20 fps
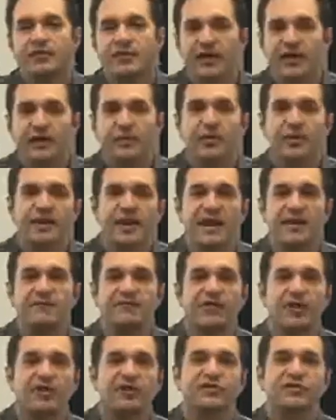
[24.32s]
Terrible
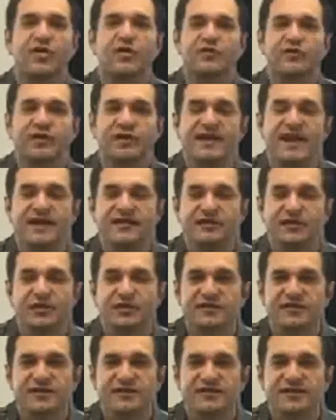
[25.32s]
game, folks. Hopefully next
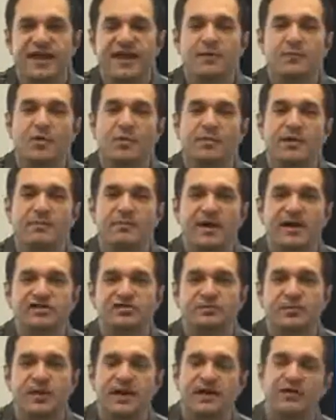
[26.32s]
Thursday's game will be
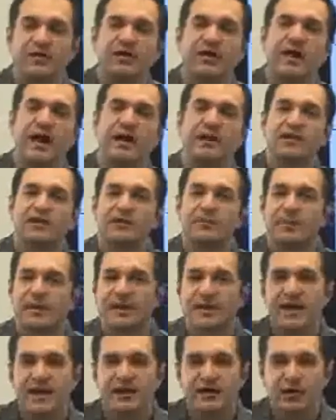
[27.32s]
much better. Cutler,
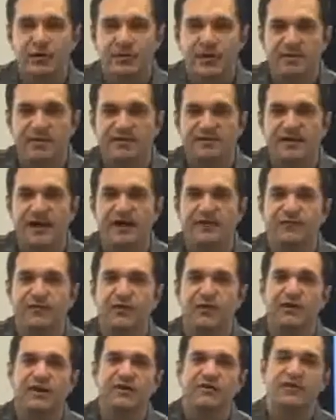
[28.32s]
buddy, I don't know, maybe it's time
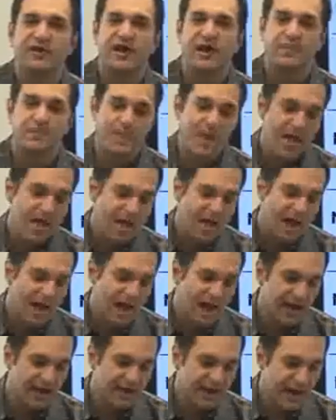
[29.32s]
for you to give it up.
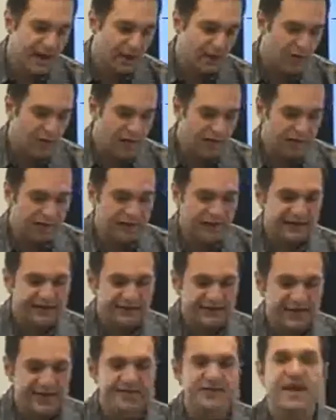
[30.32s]
Now,
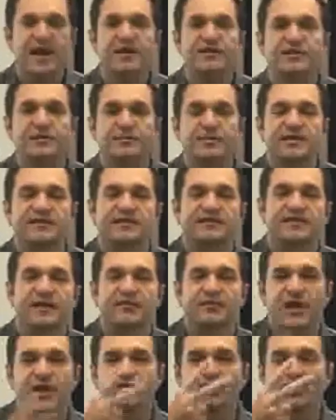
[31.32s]
let's get down to business.
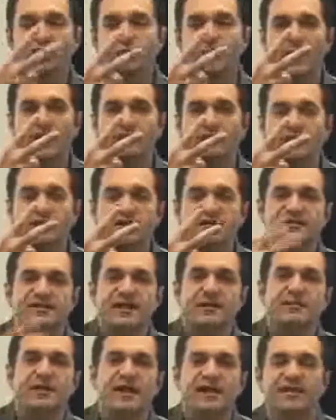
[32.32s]
I've got two press releases
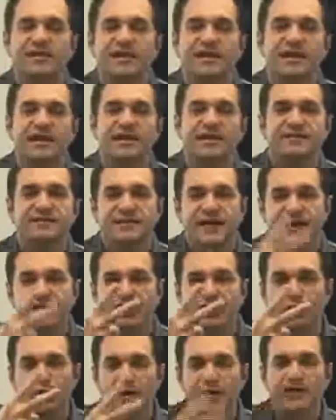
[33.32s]
coming out of the Canadian
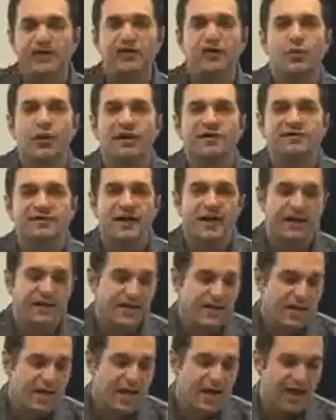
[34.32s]
side, two out of the U.S.
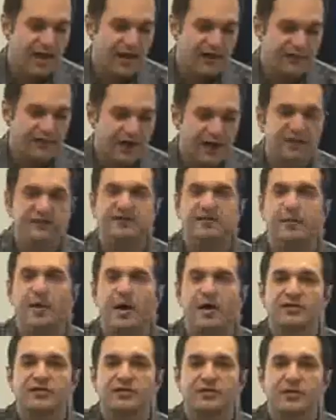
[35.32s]
side, and I've got some
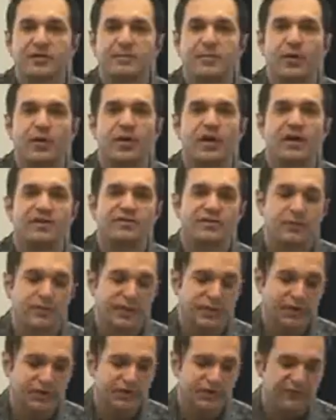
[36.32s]
halts to report on. So
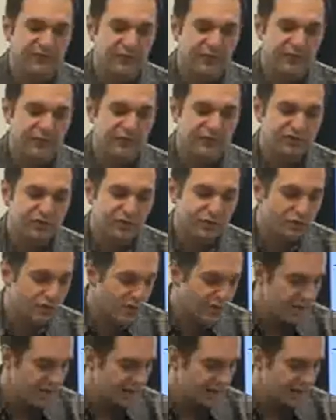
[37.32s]
without any further ado,